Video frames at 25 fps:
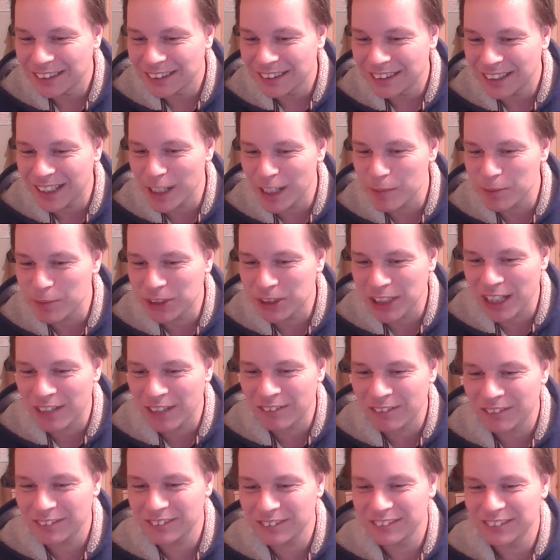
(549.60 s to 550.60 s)
Hello,
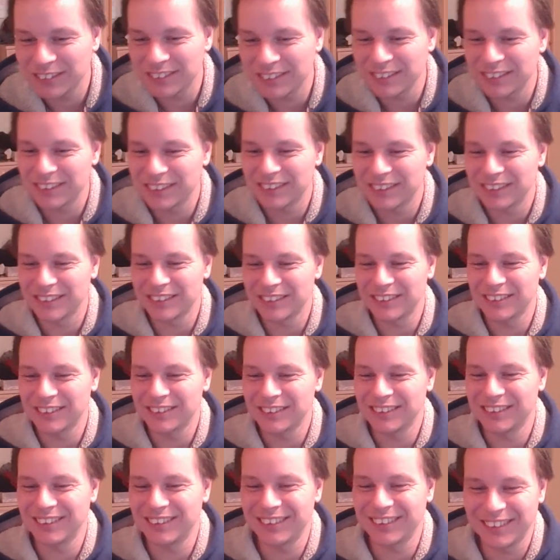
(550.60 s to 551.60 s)
Michelle.
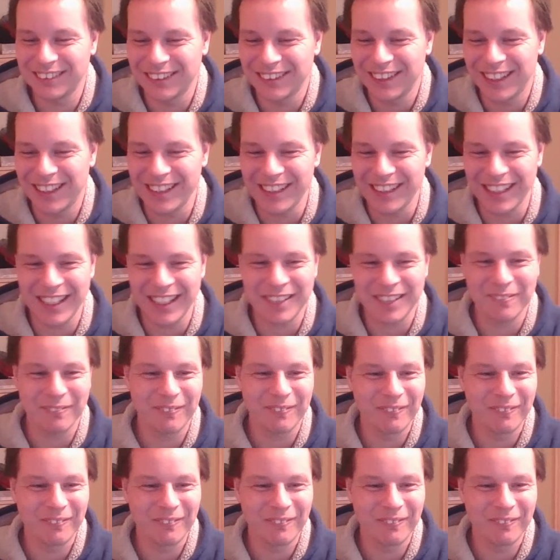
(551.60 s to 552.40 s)
Hi there.